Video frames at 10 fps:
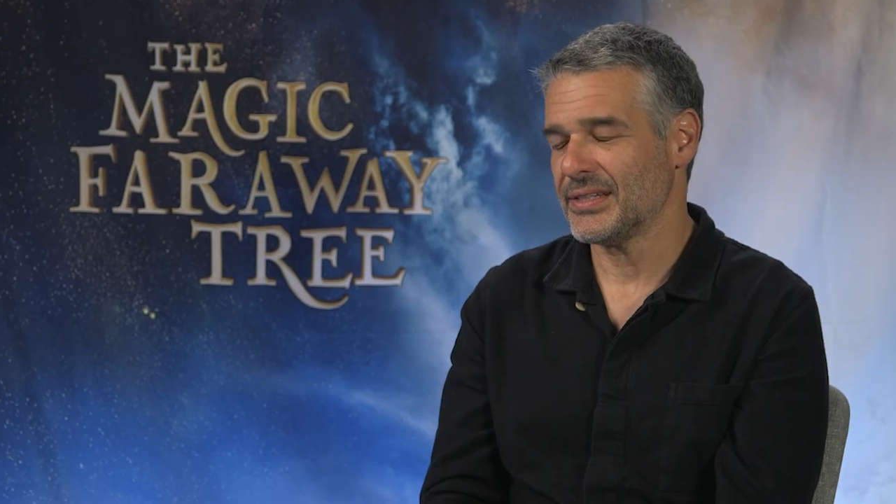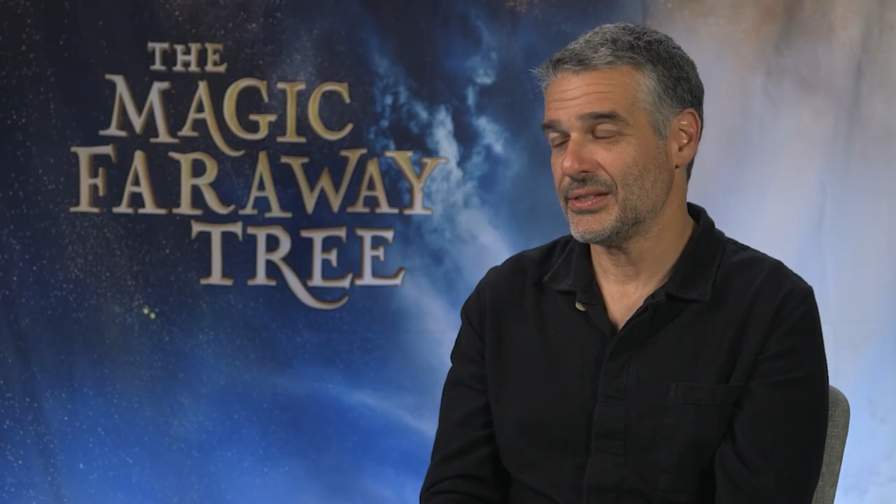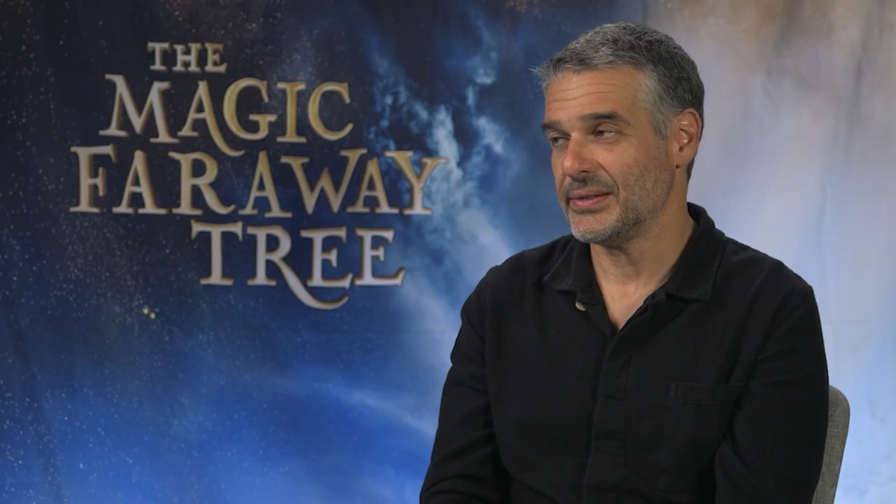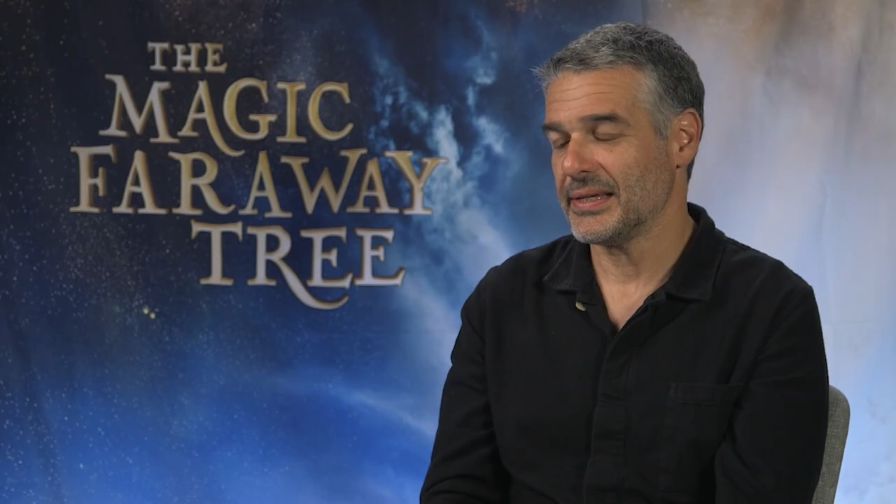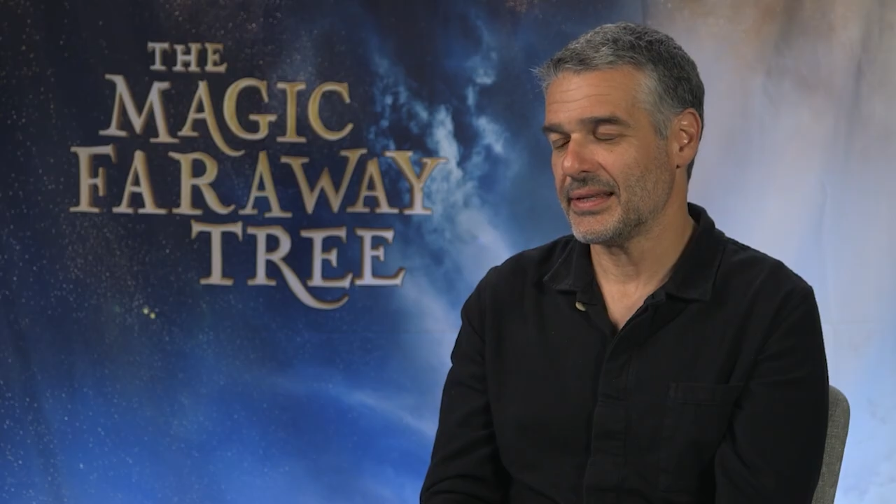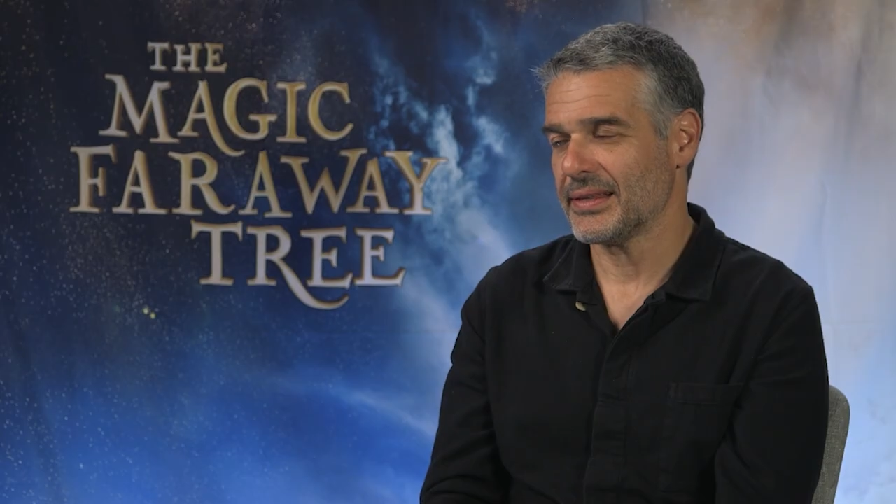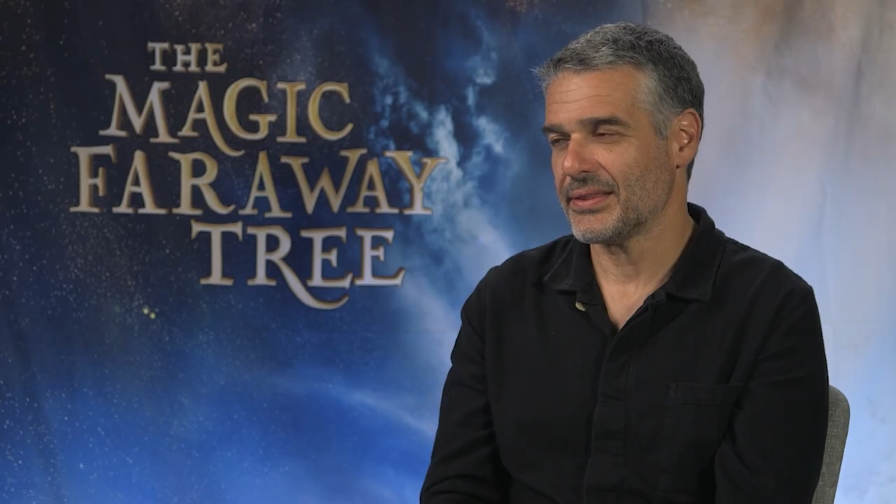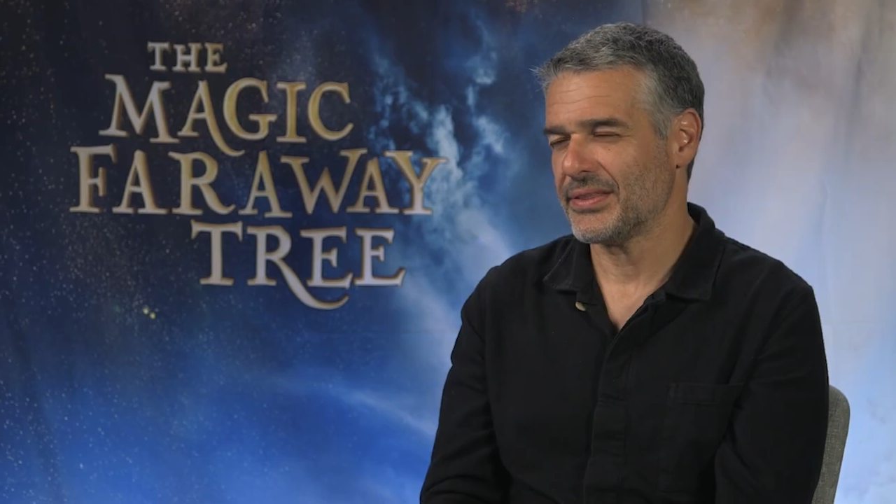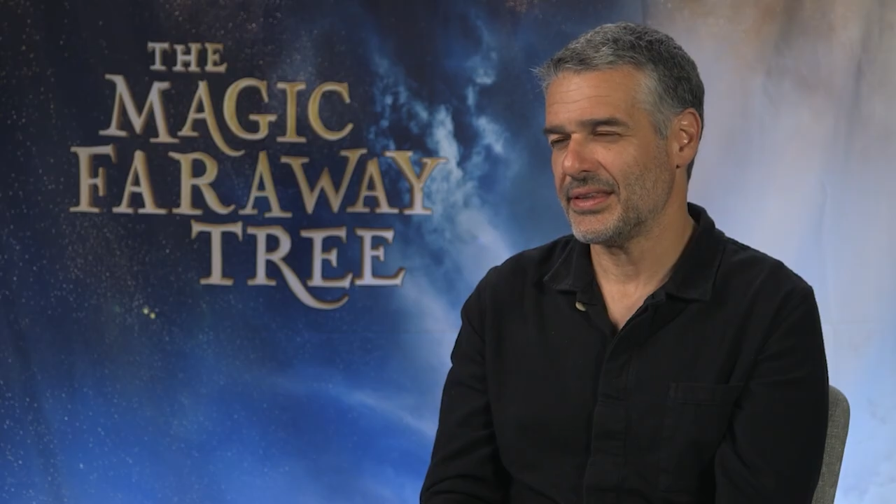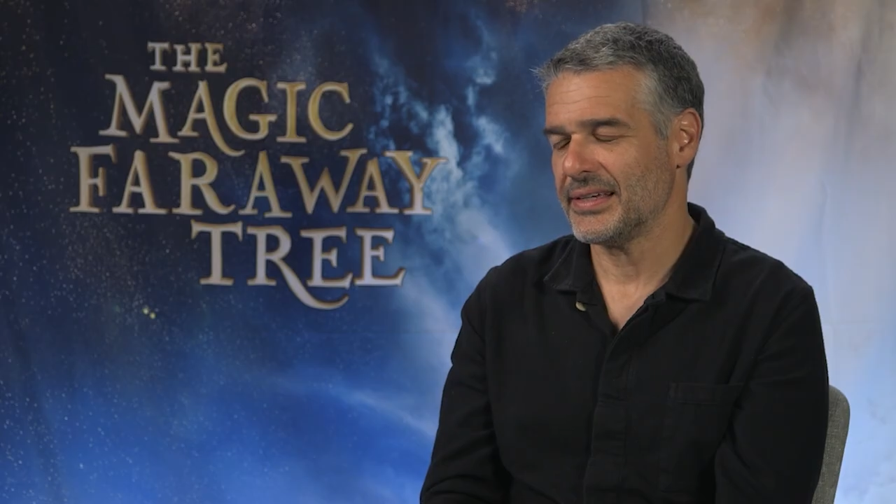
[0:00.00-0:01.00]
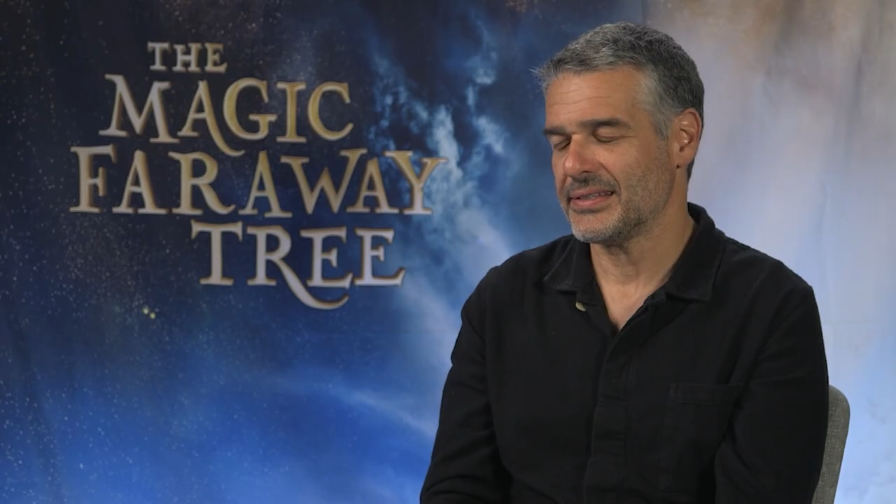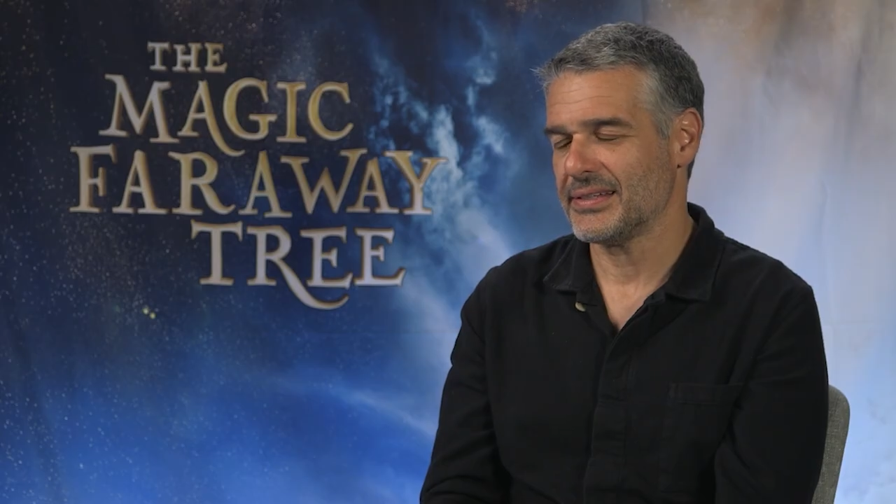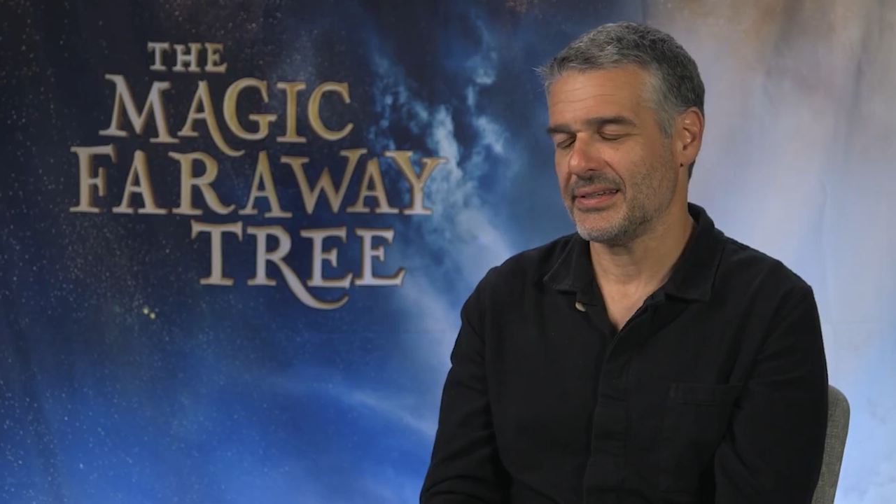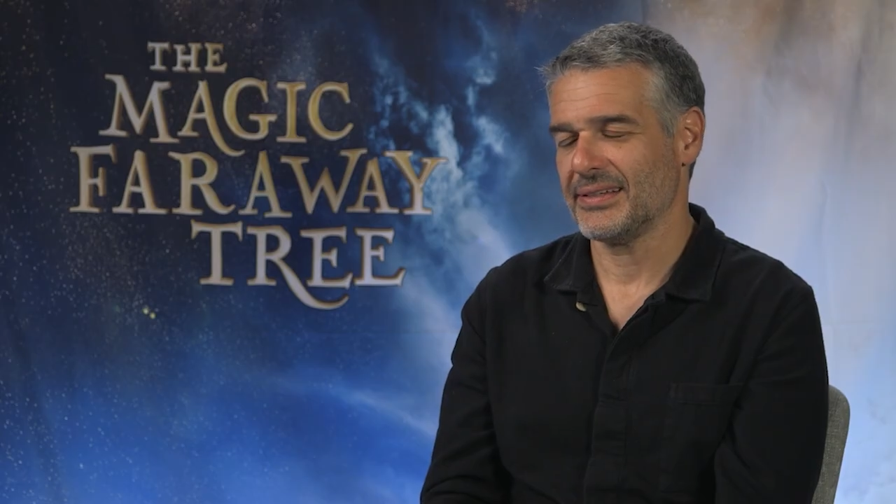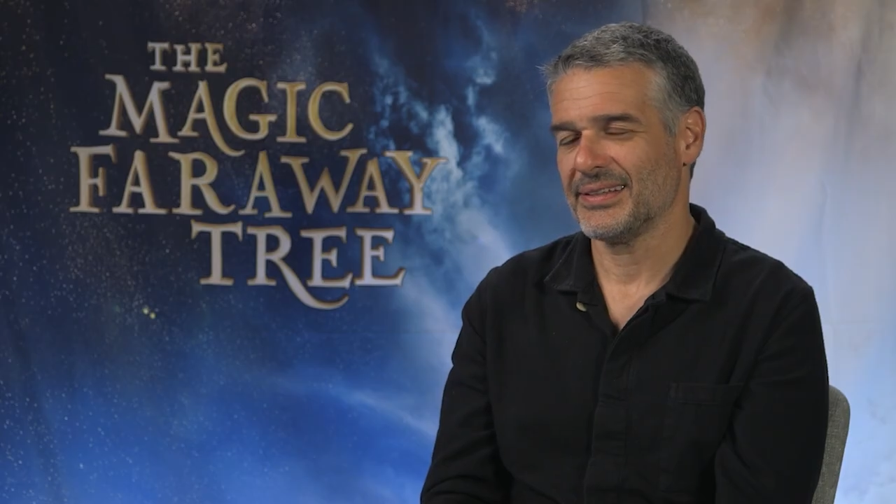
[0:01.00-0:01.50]
doing
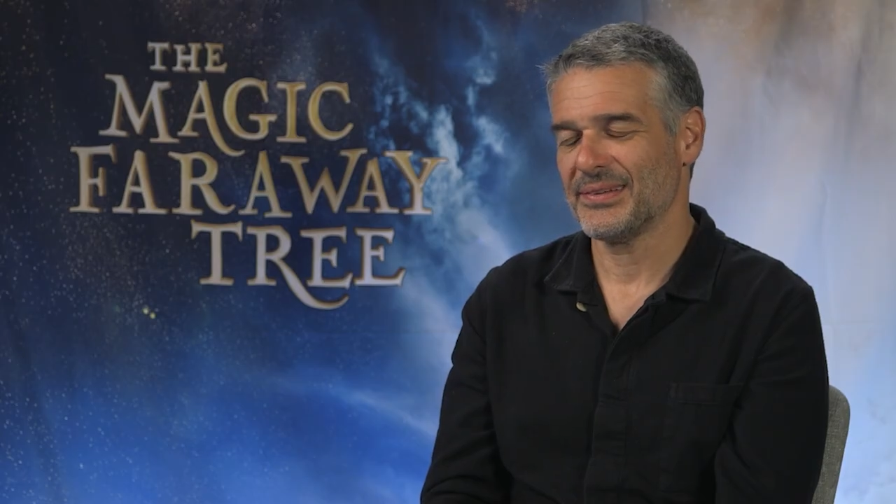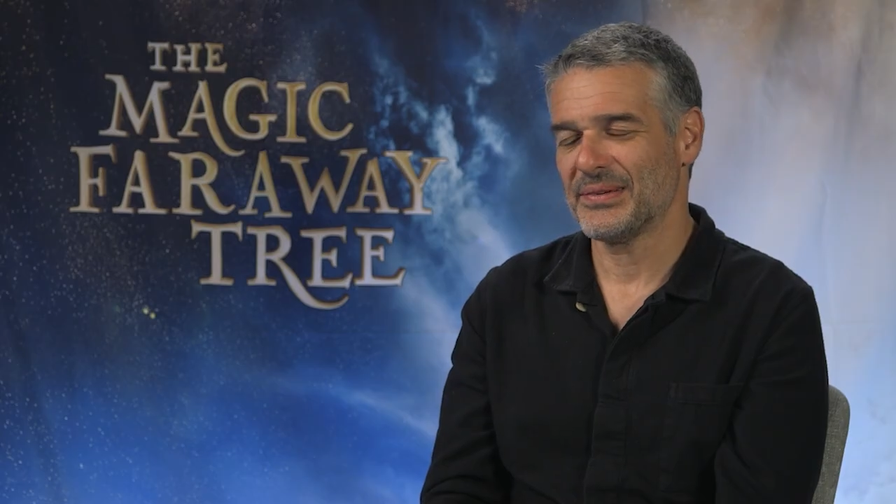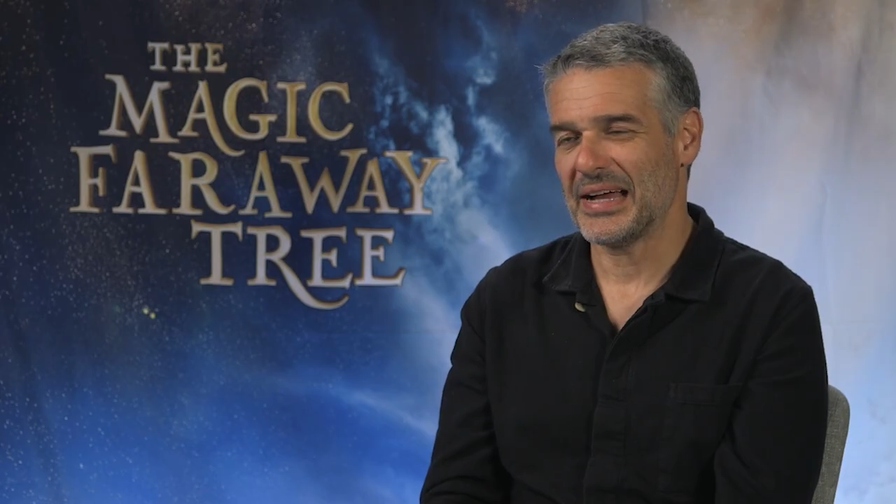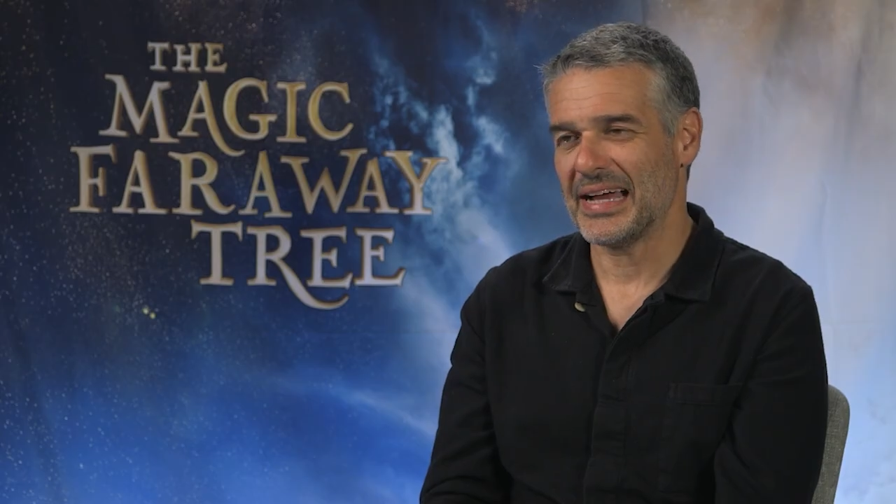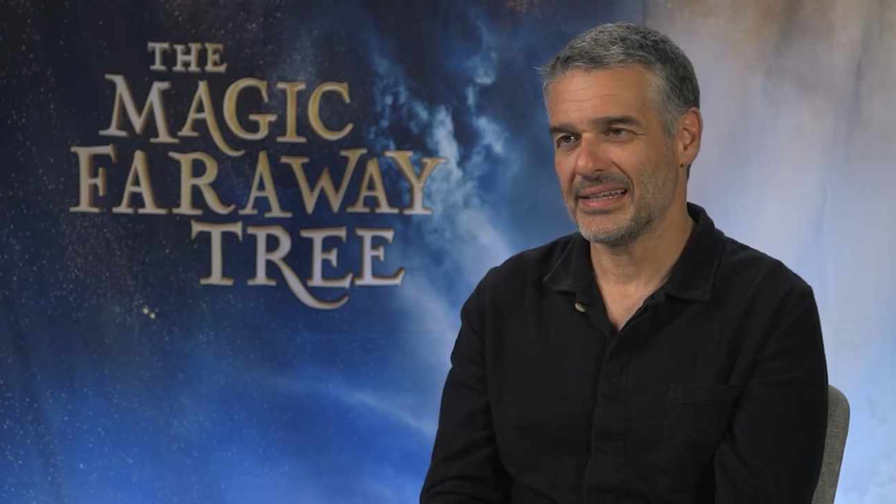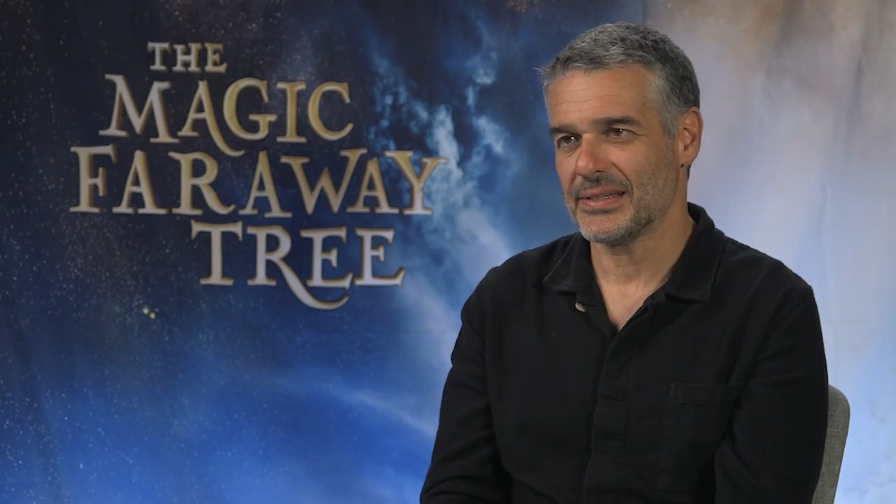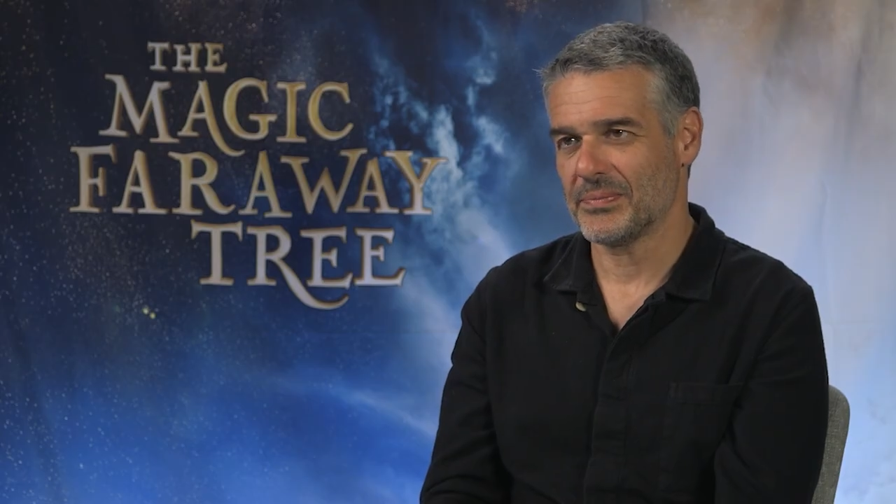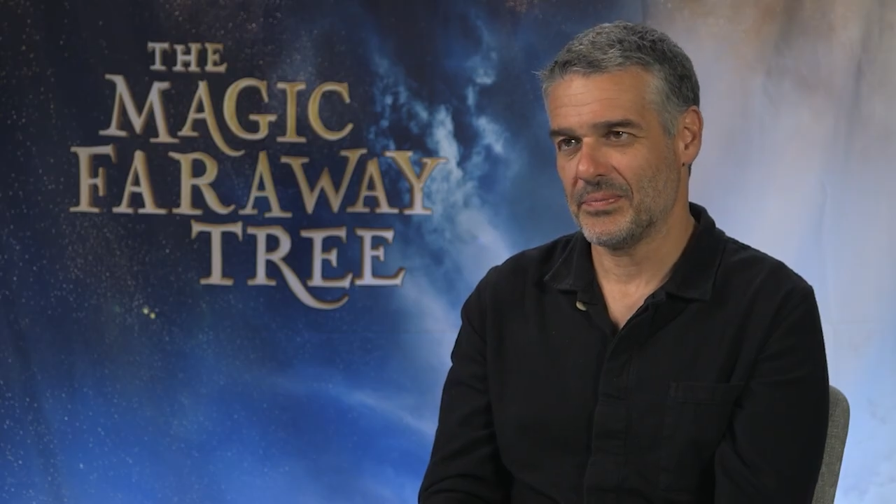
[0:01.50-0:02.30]
theatre and